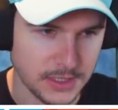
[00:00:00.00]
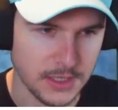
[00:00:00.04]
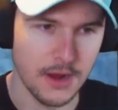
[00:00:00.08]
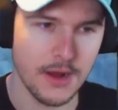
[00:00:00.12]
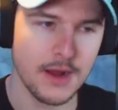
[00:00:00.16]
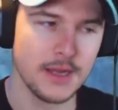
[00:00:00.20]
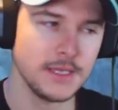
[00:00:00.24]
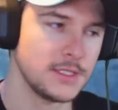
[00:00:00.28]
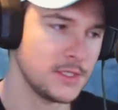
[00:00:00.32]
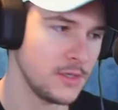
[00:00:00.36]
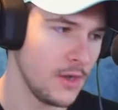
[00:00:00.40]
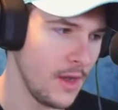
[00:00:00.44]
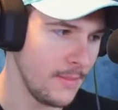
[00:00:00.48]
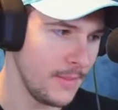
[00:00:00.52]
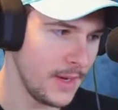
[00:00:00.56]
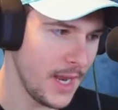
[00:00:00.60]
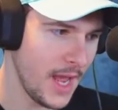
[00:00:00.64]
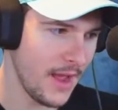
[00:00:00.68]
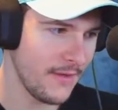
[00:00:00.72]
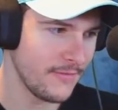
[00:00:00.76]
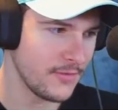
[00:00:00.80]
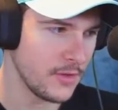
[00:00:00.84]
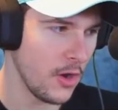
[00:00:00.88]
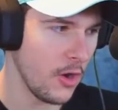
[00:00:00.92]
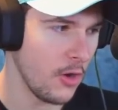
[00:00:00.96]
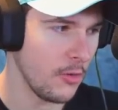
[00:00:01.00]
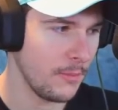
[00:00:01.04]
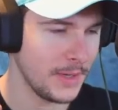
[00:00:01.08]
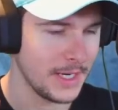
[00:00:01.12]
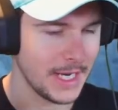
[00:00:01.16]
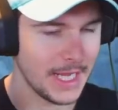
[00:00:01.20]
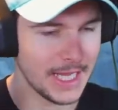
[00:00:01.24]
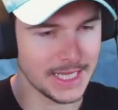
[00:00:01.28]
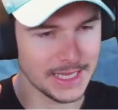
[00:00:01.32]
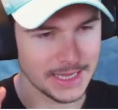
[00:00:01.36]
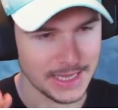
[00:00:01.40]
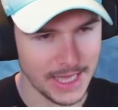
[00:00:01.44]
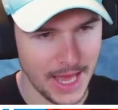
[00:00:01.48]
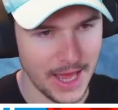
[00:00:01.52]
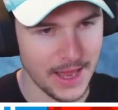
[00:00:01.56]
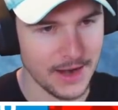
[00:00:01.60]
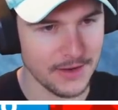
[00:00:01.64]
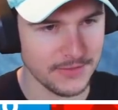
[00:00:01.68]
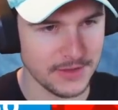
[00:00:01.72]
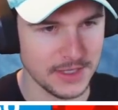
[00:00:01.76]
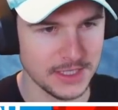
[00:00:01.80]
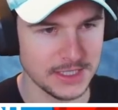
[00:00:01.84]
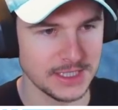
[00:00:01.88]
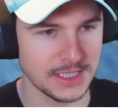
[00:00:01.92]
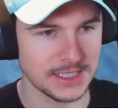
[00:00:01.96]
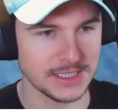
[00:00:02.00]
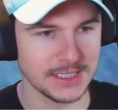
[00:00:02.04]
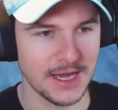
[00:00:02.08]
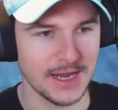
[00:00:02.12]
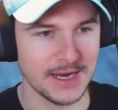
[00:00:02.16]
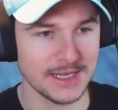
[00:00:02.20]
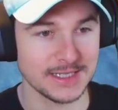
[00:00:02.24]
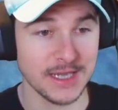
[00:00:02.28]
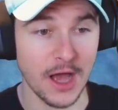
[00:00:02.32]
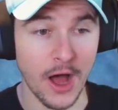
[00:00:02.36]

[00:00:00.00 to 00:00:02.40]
All right, so I'm gonna have to open a lot of these exotics.